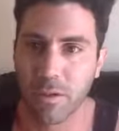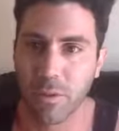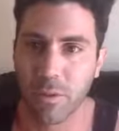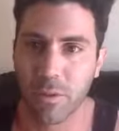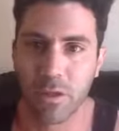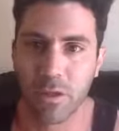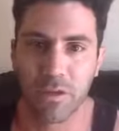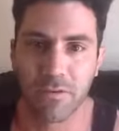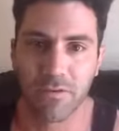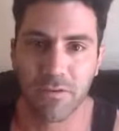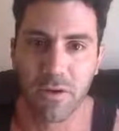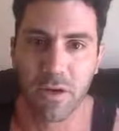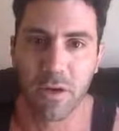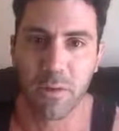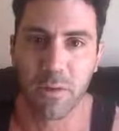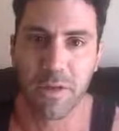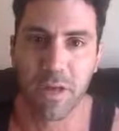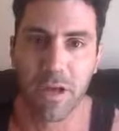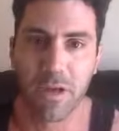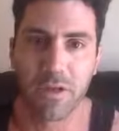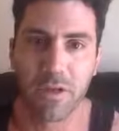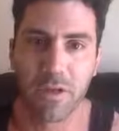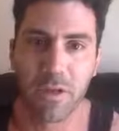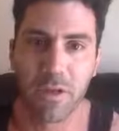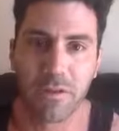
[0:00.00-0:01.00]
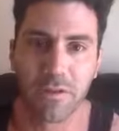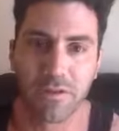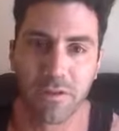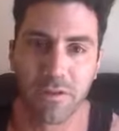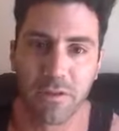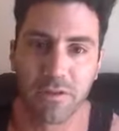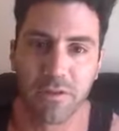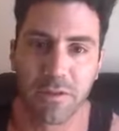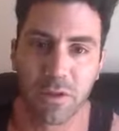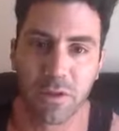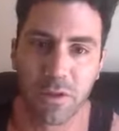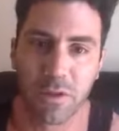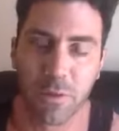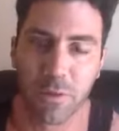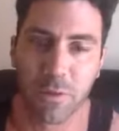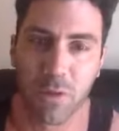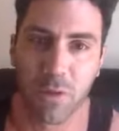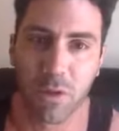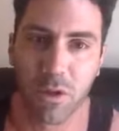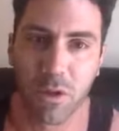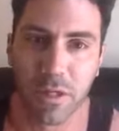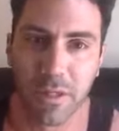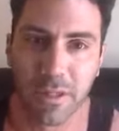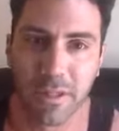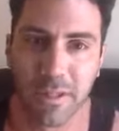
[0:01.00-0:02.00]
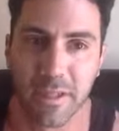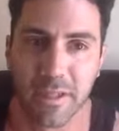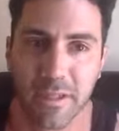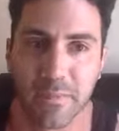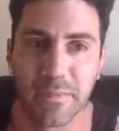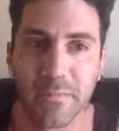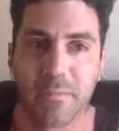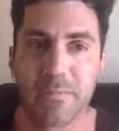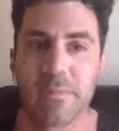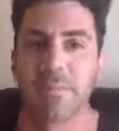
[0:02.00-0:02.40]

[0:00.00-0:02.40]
where you're from and how you got involved in cryptocurrency.